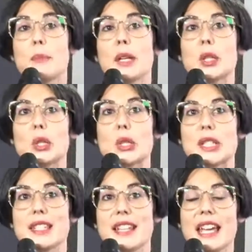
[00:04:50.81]

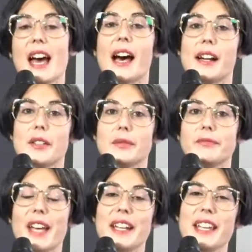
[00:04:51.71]
because they are
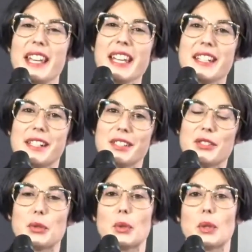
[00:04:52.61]
very eager
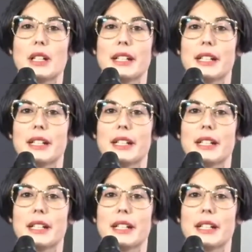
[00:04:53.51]
to